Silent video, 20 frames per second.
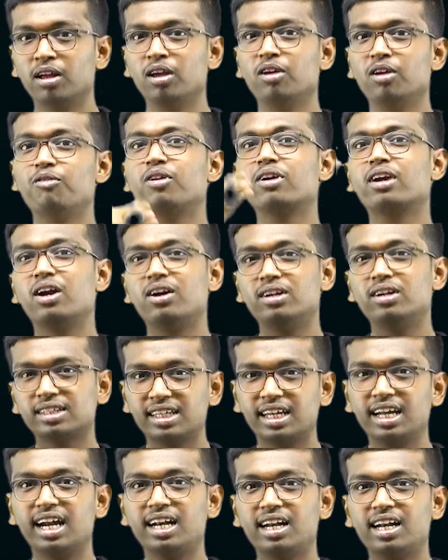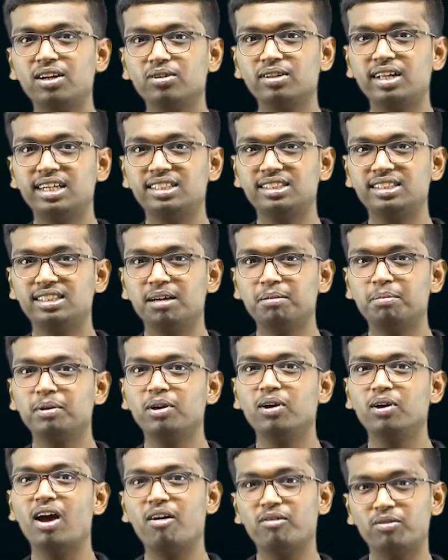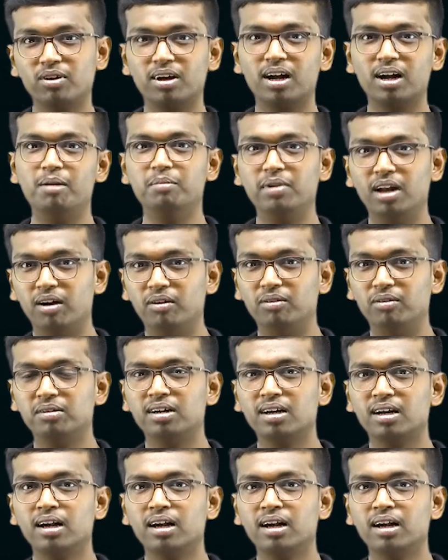if you cannot get into that step, you have to calm down.